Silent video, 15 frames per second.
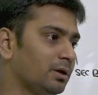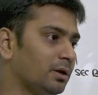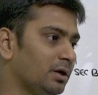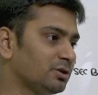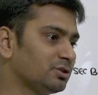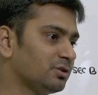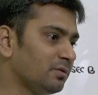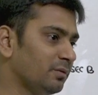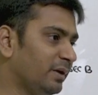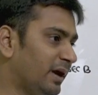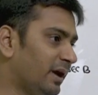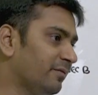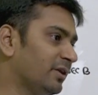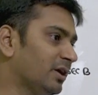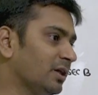And she will be
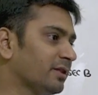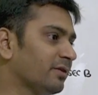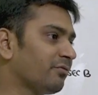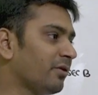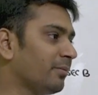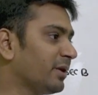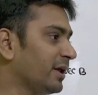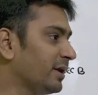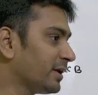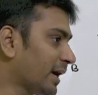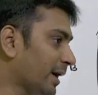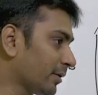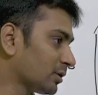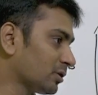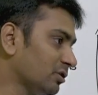having all the feminine
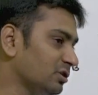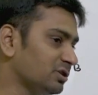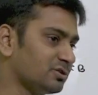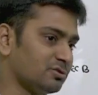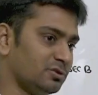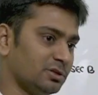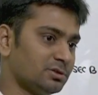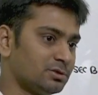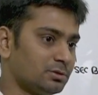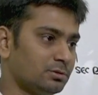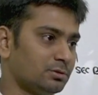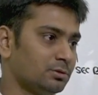characteristics,